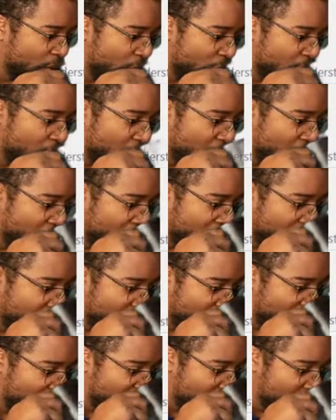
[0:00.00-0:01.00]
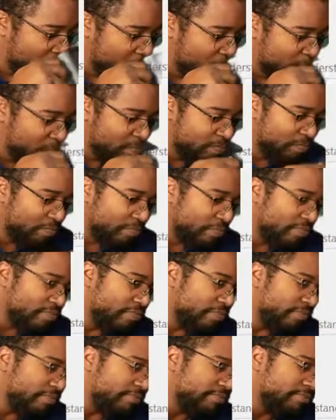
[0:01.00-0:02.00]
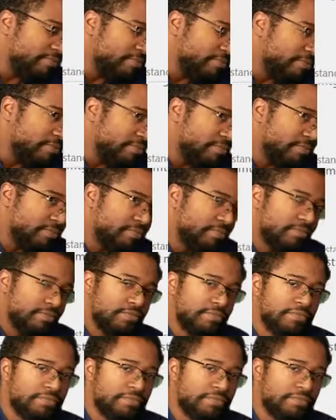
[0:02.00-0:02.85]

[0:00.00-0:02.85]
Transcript: [no speech]